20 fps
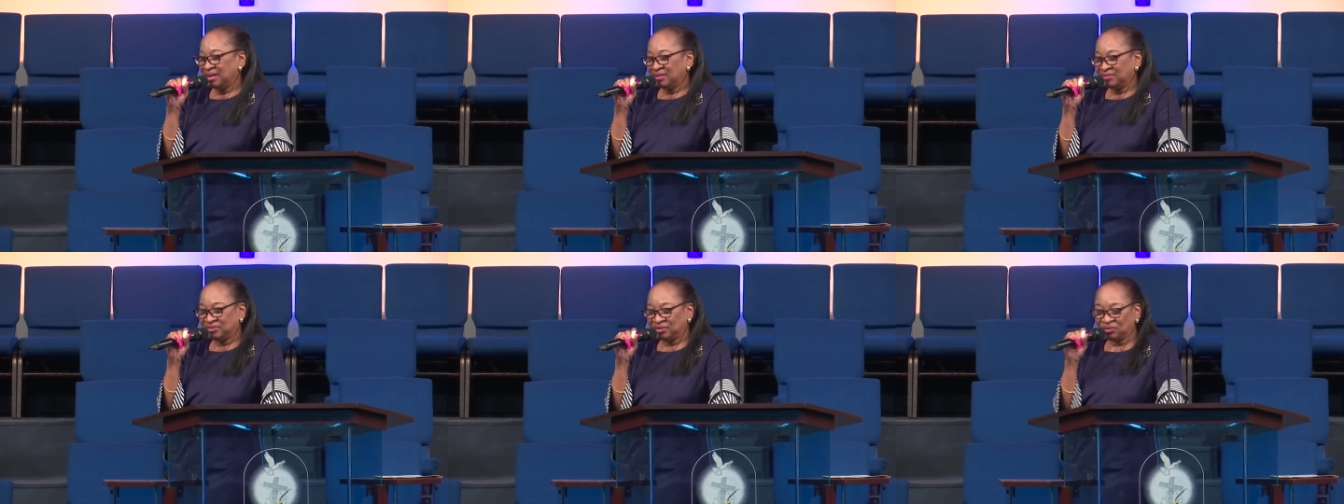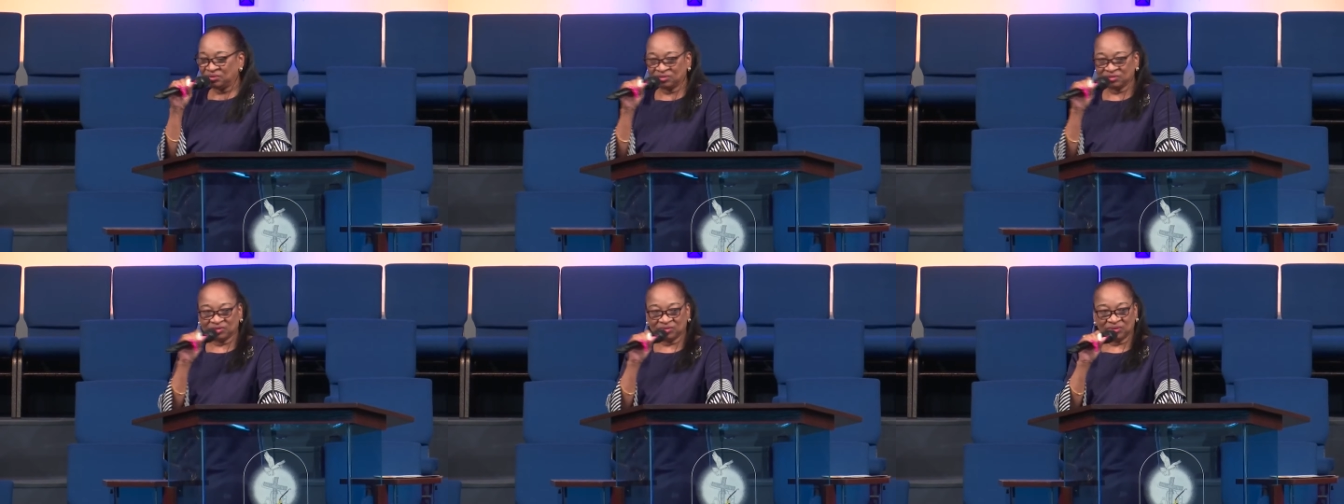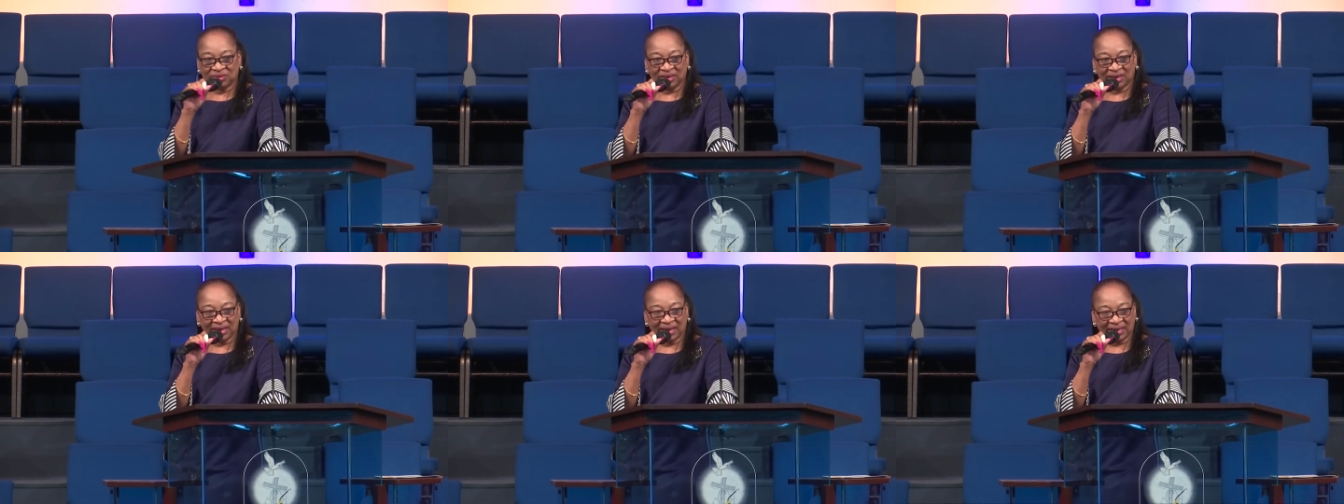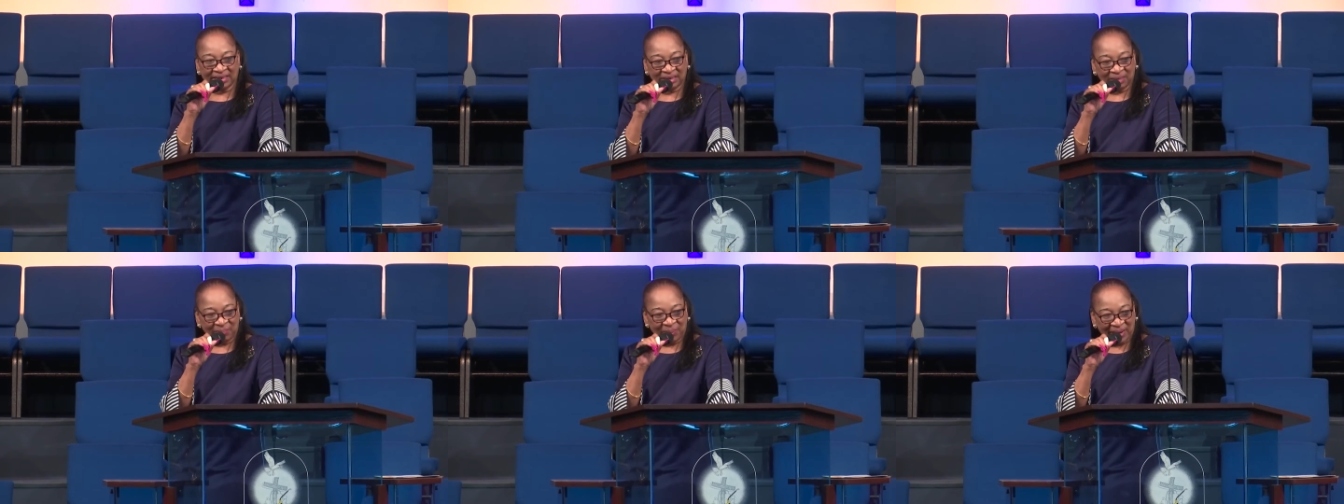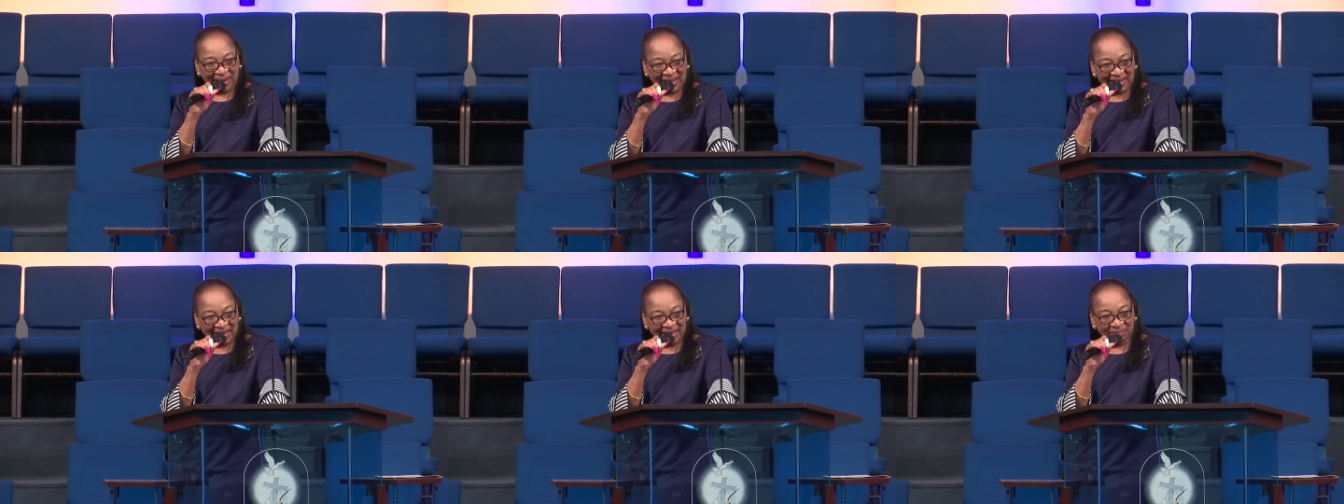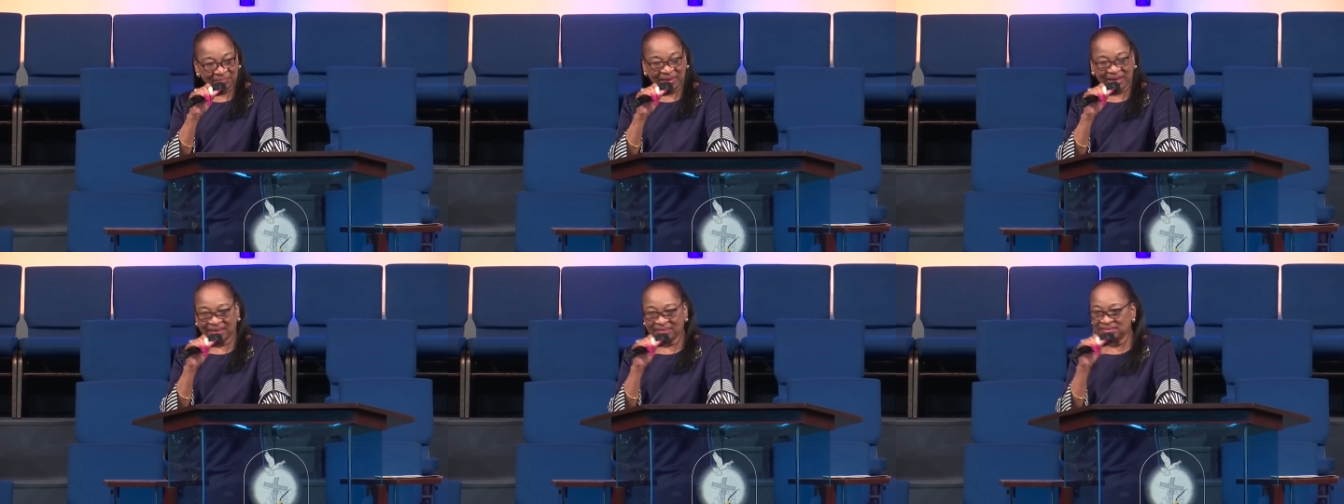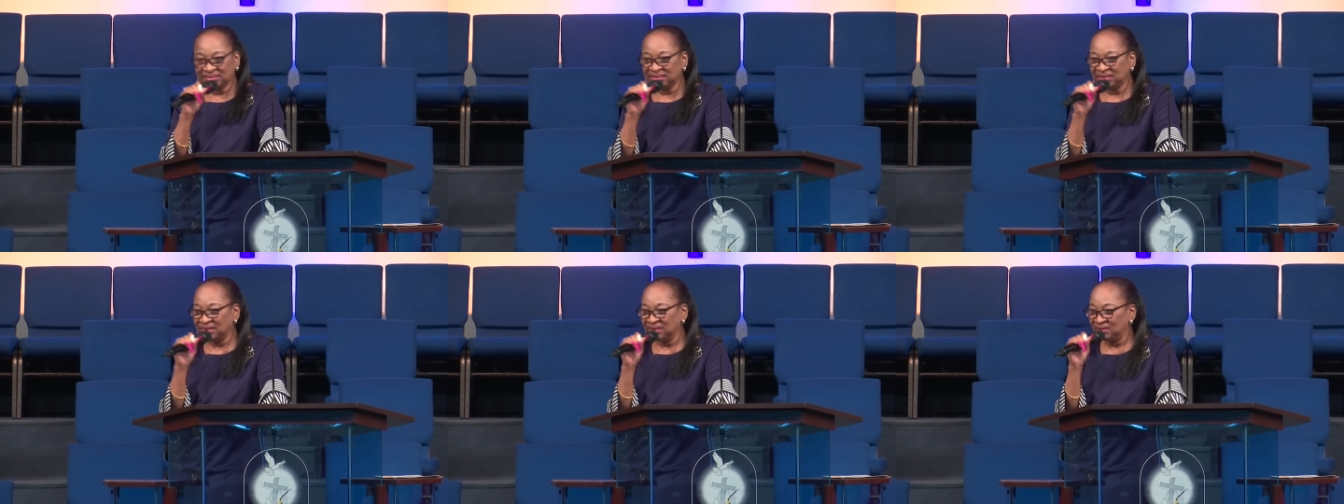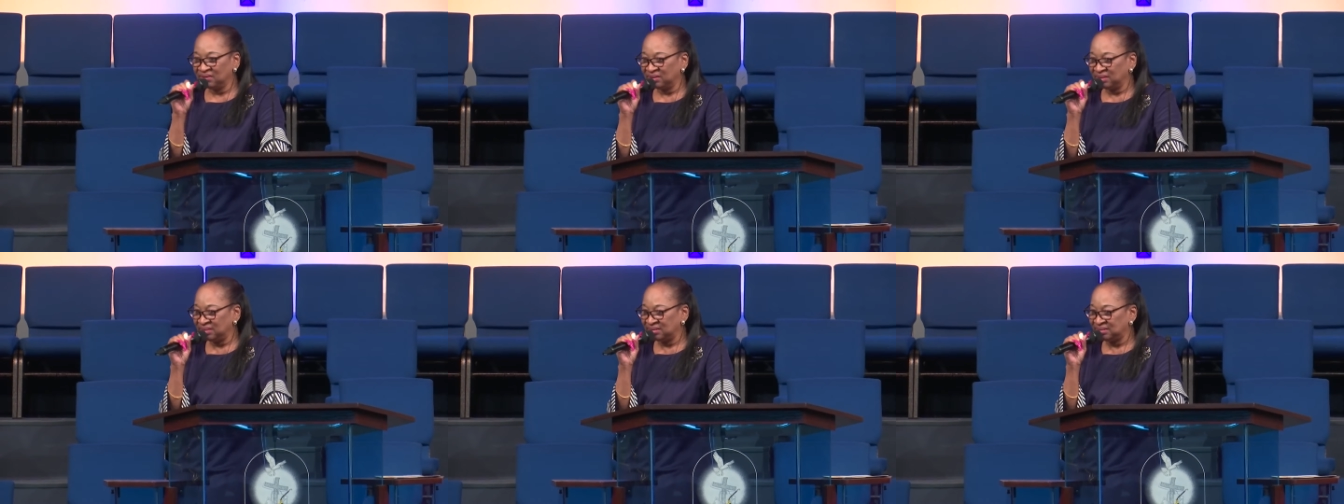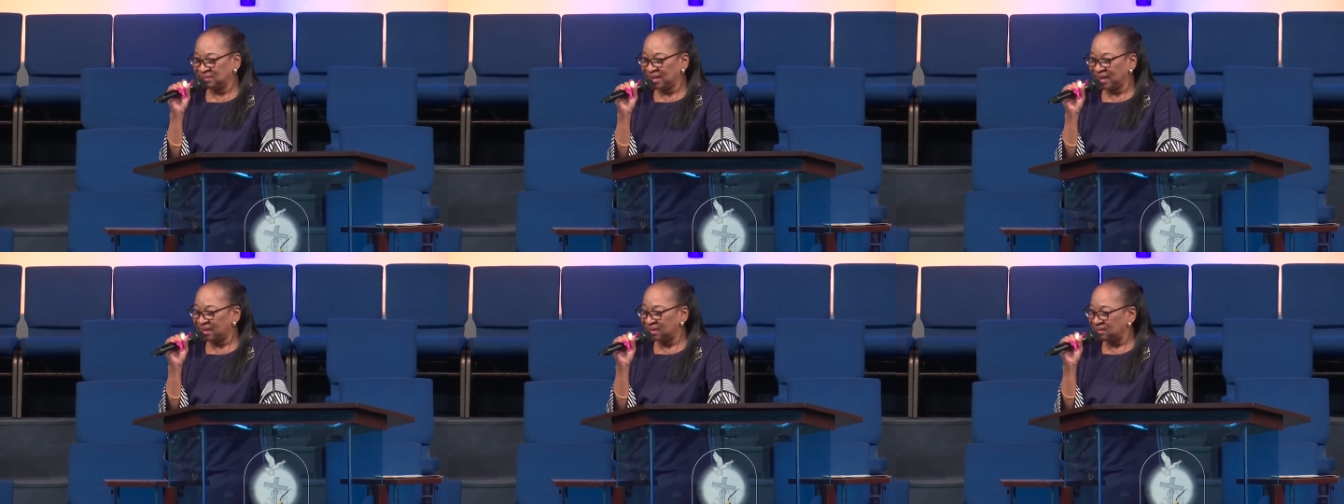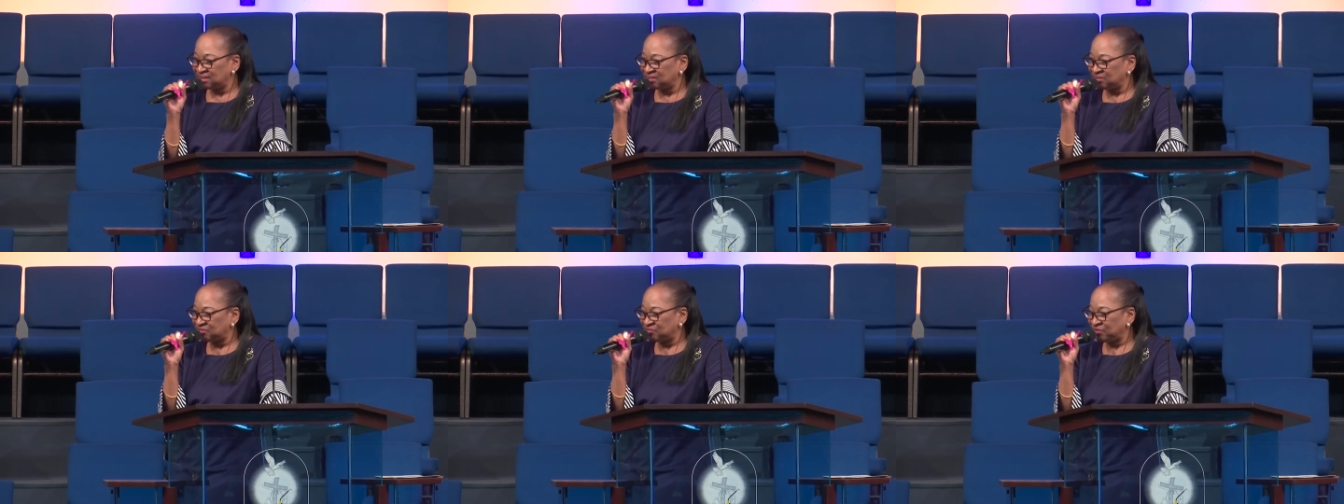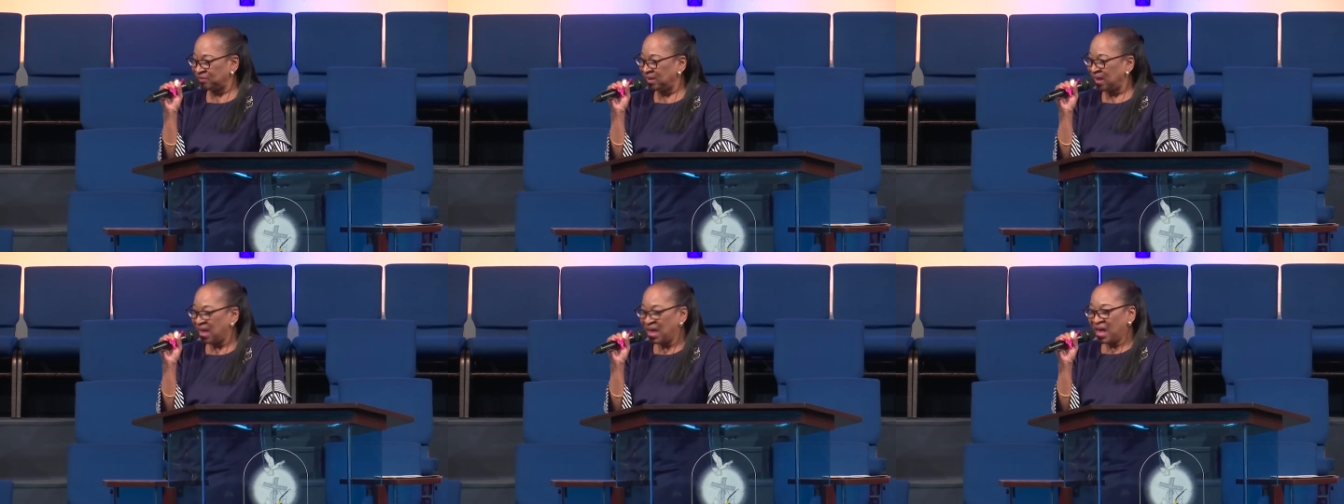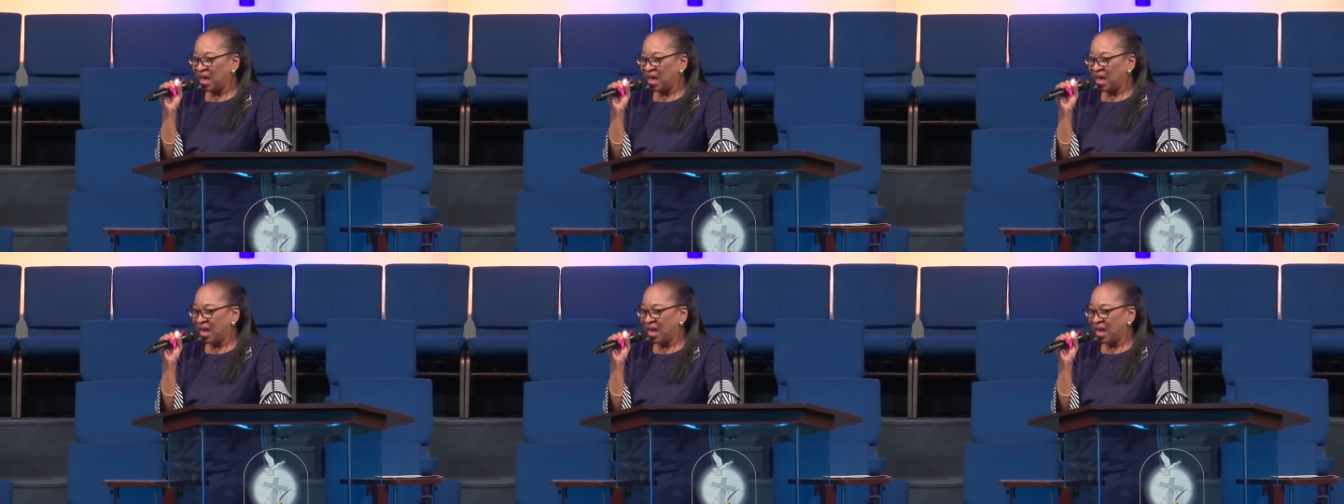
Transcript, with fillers: those who look at the blind man sitting on the side of the street,